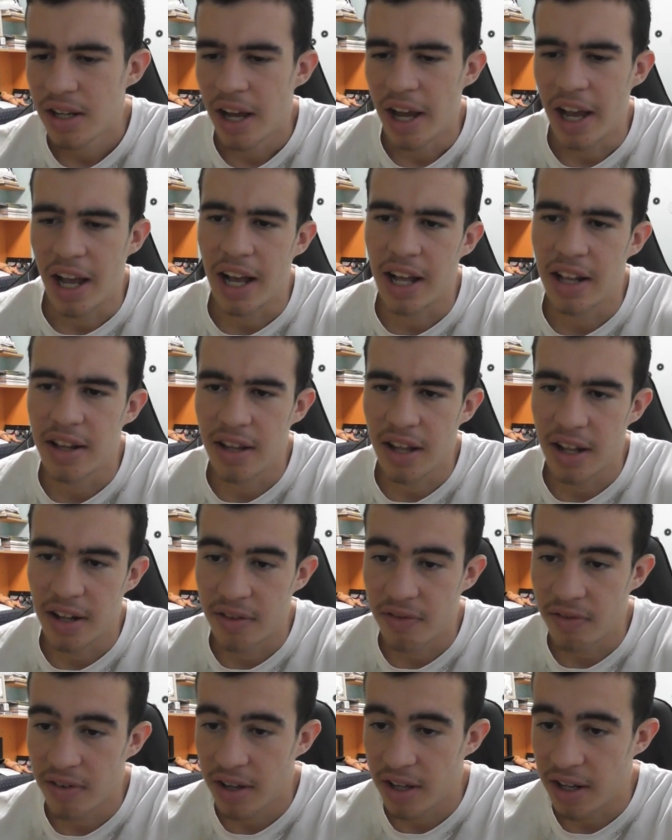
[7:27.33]
I had
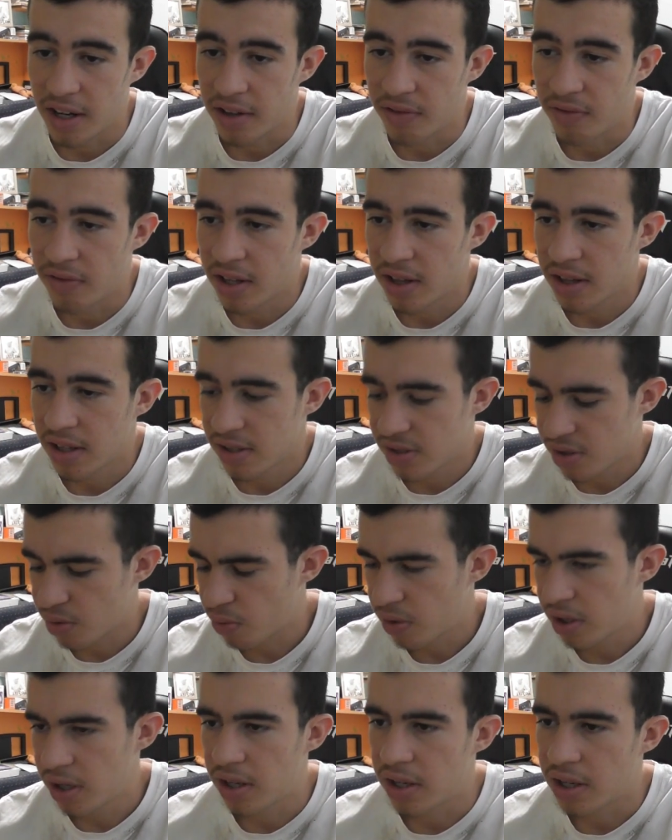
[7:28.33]
an advantage, a
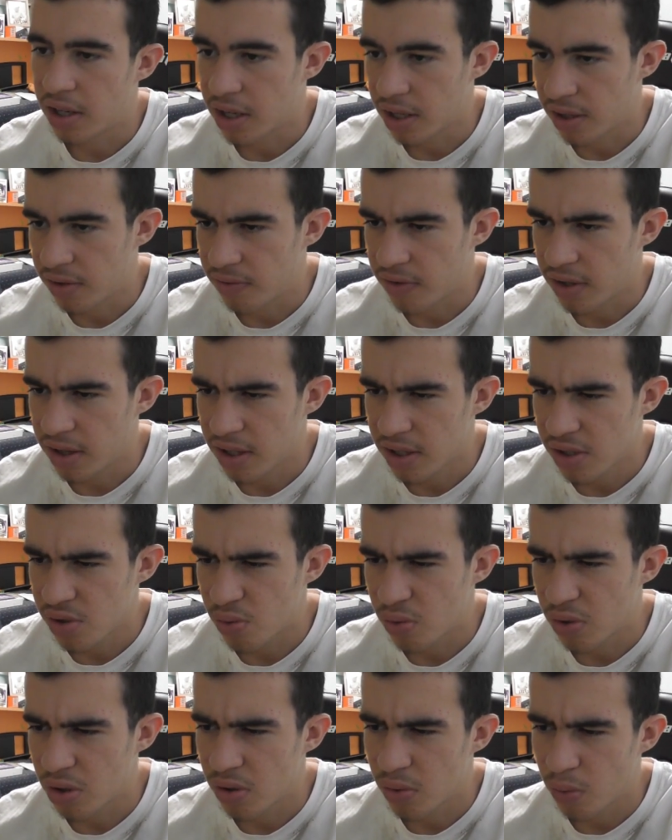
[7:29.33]
winning advantage,
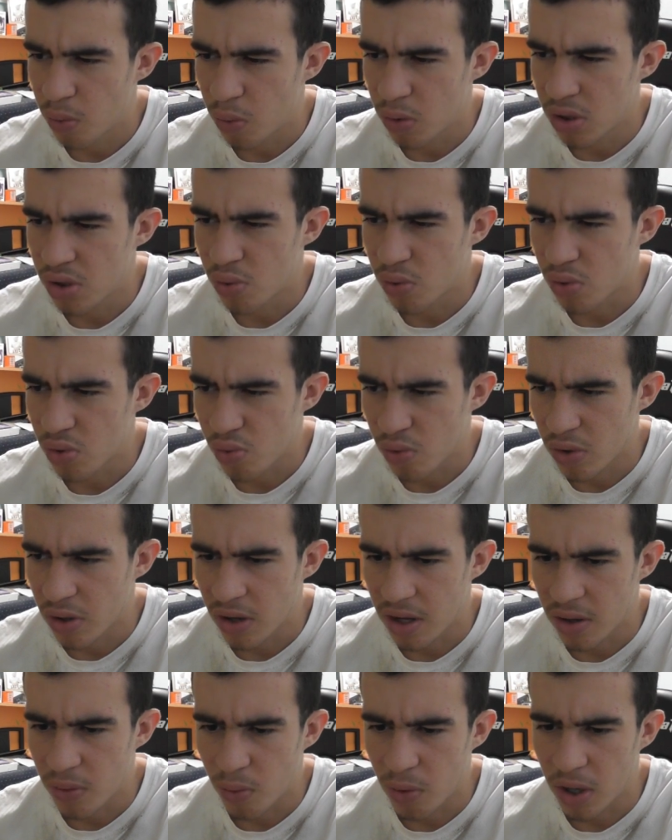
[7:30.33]
which was
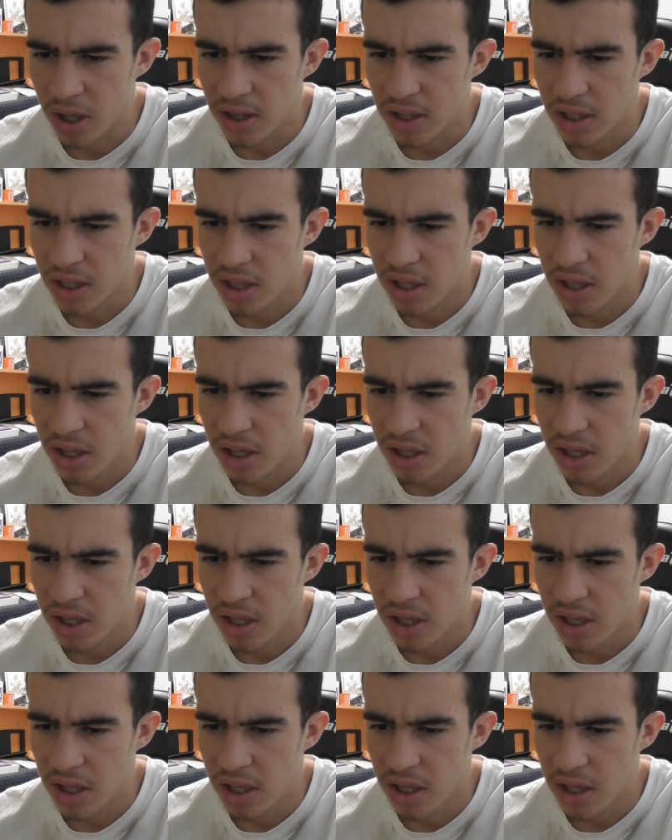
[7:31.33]
what?